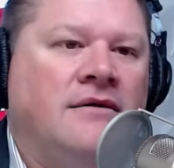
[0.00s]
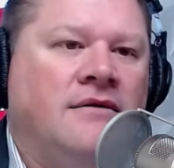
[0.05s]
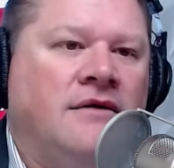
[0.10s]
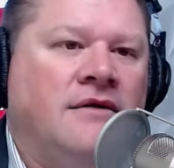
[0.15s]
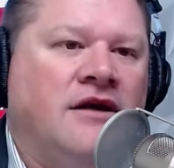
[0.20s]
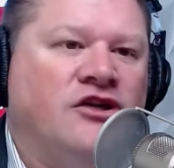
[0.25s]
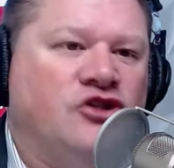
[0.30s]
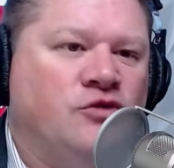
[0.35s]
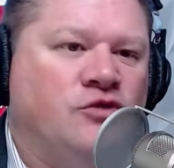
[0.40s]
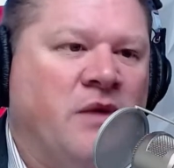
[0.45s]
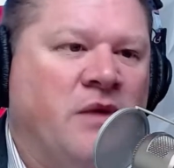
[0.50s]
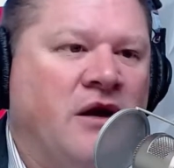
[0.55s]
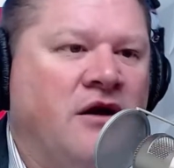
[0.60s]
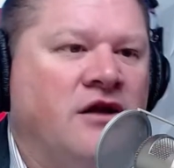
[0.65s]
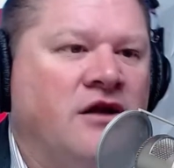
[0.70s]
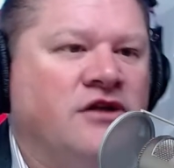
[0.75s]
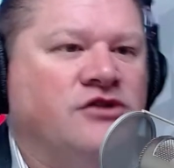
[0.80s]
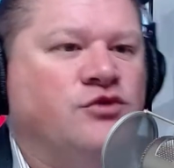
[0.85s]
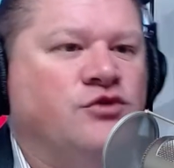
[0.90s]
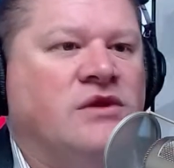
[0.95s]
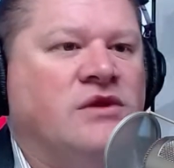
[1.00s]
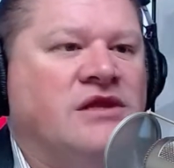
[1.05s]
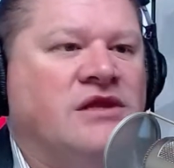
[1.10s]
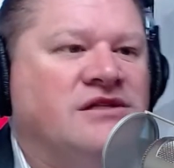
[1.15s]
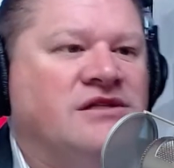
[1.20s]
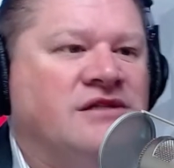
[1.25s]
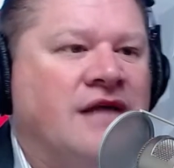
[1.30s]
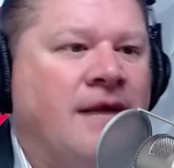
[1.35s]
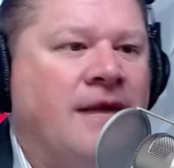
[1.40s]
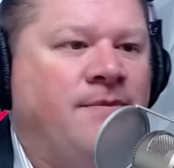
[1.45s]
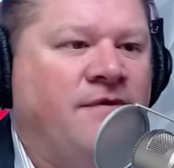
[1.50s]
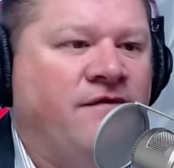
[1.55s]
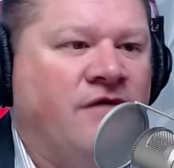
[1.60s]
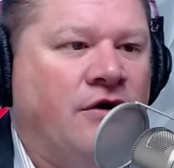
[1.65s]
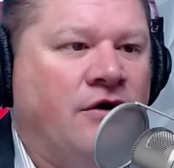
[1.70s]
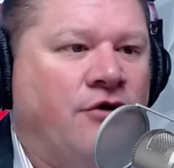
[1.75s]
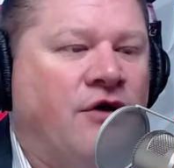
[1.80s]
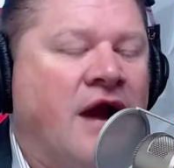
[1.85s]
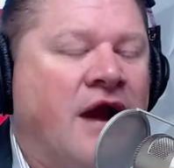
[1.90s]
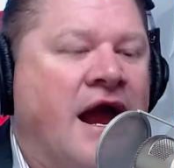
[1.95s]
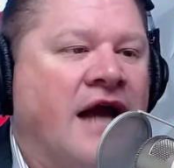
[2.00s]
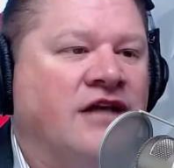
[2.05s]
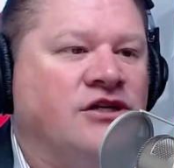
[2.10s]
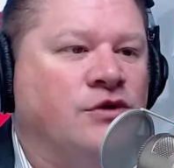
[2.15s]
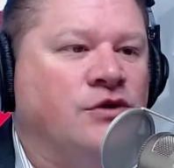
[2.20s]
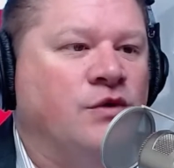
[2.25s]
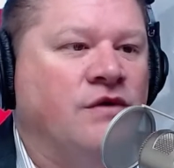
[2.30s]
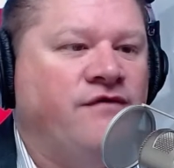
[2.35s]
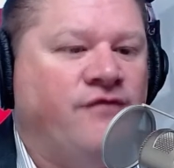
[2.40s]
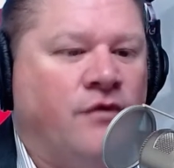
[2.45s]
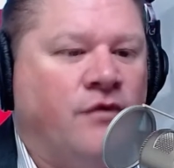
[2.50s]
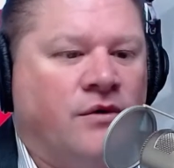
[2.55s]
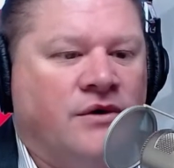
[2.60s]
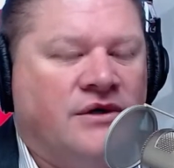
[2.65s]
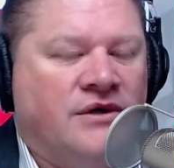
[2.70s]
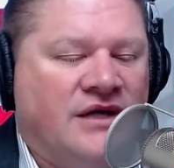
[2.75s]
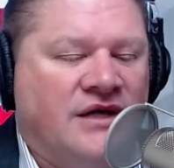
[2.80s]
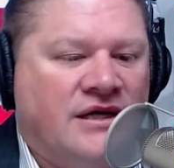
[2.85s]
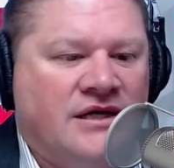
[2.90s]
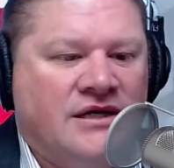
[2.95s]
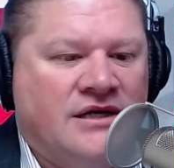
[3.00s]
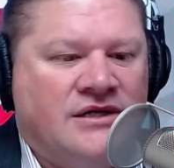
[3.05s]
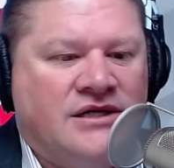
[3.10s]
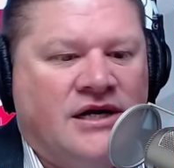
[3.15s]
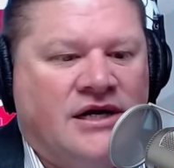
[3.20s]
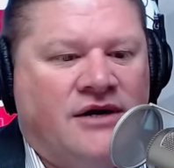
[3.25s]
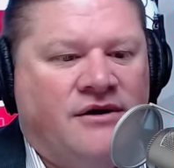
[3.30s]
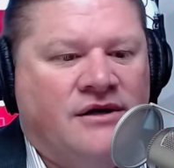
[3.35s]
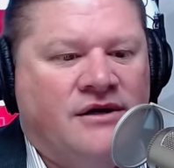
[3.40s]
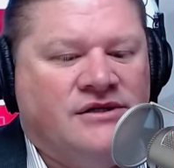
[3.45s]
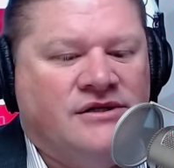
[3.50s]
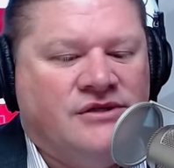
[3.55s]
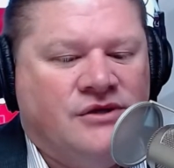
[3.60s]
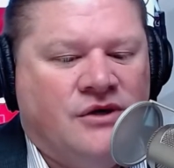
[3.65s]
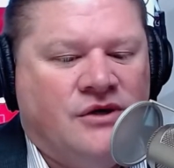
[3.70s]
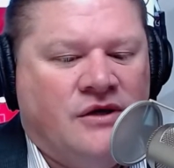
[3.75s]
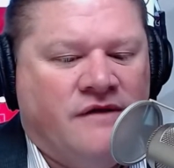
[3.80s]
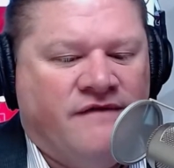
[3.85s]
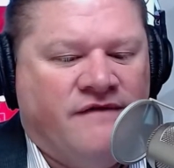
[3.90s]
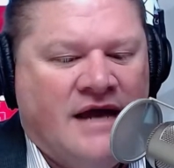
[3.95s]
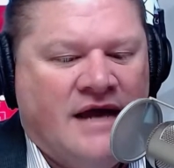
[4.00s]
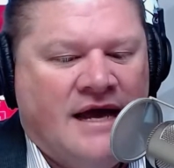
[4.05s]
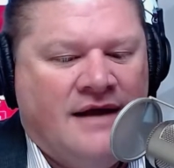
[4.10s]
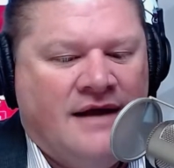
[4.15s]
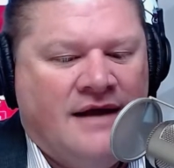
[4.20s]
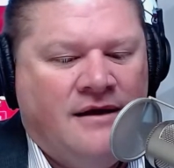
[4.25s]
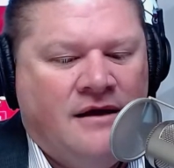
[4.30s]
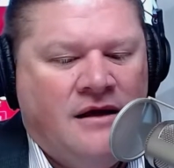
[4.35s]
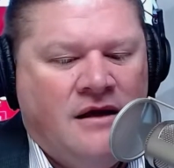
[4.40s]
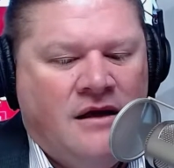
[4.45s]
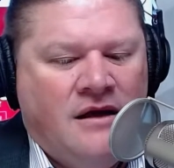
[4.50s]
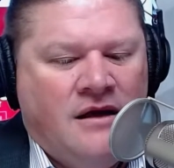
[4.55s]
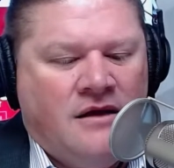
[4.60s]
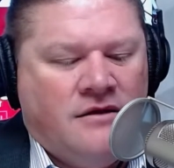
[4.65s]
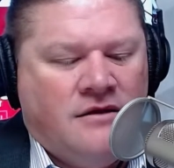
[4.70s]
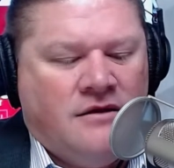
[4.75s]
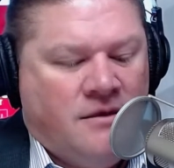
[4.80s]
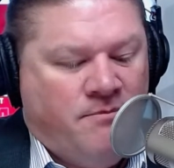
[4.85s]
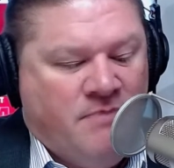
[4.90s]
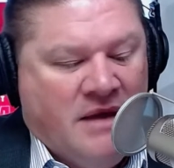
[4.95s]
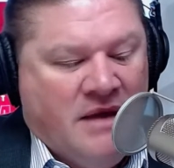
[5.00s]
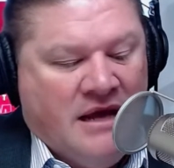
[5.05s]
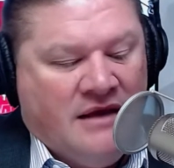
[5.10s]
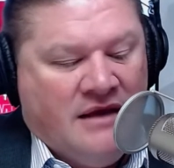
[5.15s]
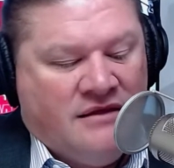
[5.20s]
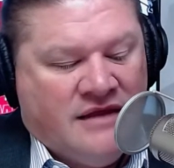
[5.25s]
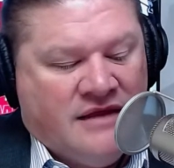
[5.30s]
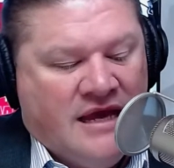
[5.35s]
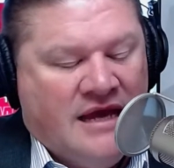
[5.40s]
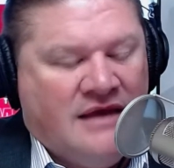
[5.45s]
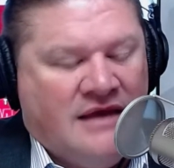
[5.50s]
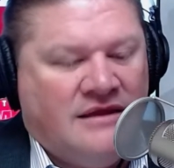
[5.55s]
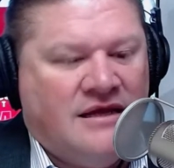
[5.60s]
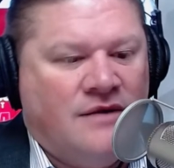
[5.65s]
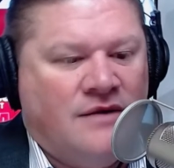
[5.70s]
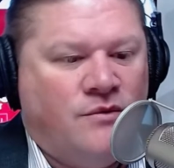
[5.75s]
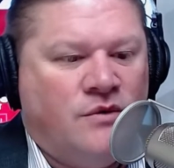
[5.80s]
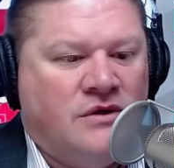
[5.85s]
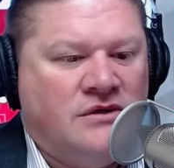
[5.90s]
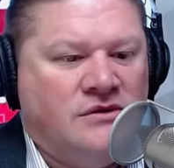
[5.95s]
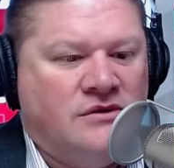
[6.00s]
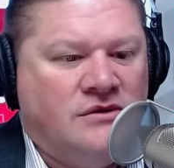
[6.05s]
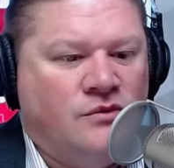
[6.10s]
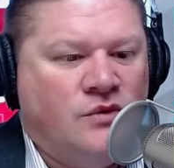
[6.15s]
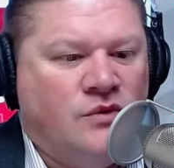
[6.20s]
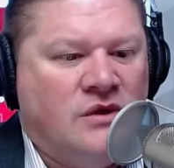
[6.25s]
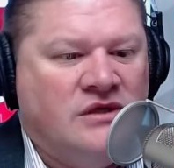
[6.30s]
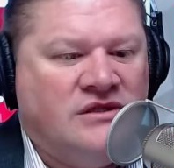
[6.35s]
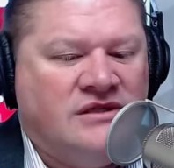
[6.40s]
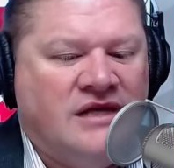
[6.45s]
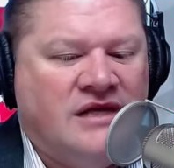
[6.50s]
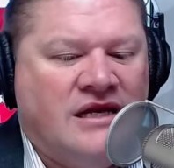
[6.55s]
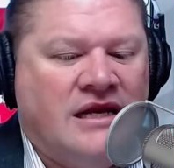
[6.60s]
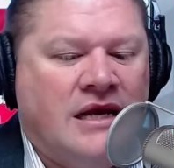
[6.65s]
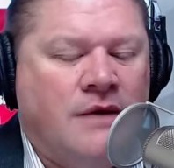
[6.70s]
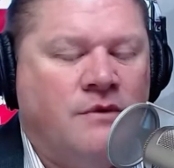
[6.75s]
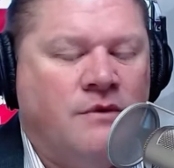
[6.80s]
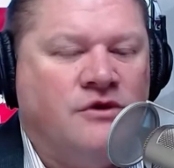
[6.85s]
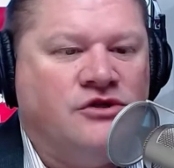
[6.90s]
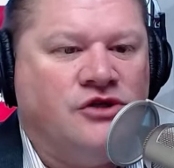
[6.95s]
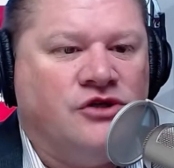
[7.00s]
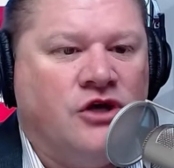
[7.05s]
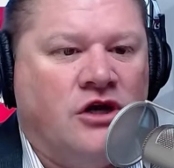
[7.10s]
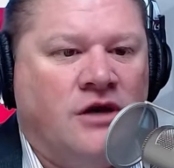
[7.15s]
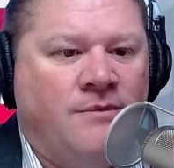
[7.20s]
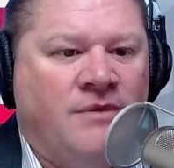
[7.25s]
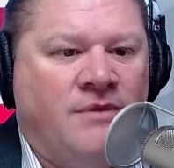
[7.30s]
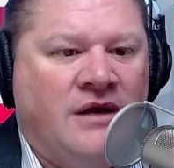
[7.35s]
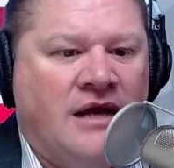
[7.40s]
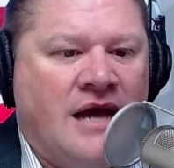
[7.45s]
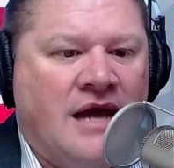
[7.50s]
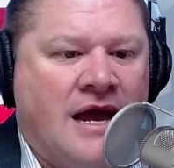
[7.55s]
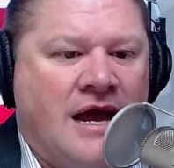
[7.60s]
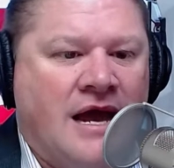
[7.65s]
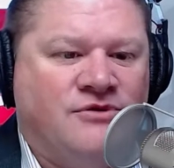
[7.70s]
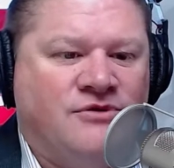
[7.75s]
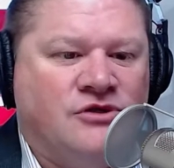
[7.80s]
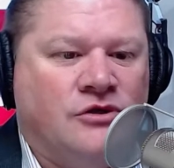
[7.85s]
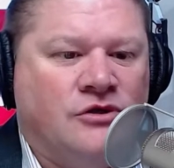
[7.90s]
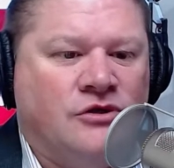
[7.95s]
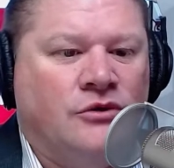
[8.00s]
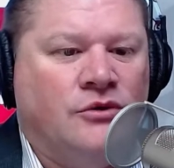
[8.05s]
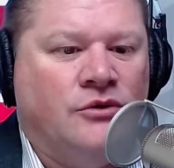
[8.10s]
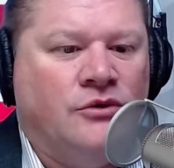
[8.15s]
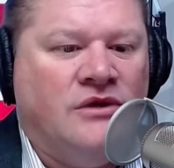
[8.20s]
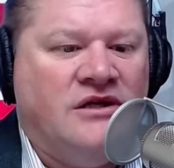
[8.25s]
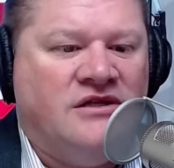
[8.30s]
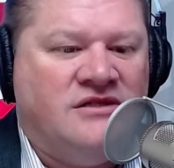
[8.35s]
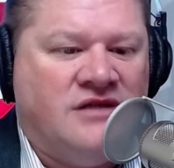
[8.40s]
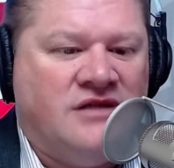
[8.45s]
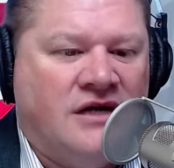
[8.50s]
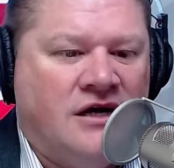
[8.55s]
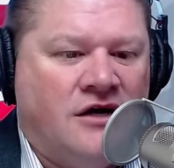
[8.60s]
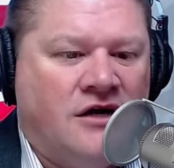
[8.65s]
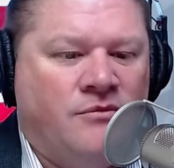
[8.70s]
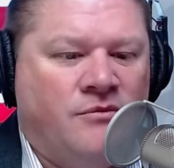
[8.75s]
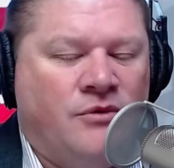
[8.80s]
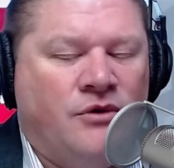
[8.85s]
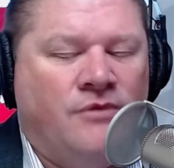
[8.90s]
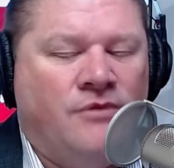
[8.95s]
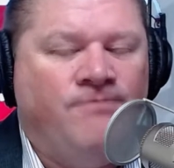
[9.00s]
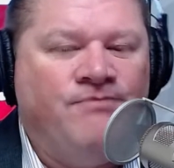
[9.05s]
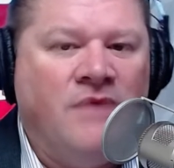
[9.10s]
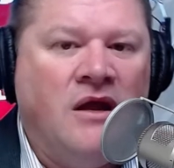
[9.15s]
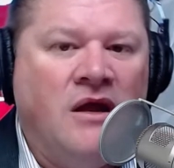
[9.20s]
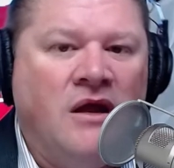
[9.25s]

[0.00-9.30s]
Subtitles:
experience with this type of interaction with foreign dignitaries and all of that. The big thing that was that he was going to be absolutely terrible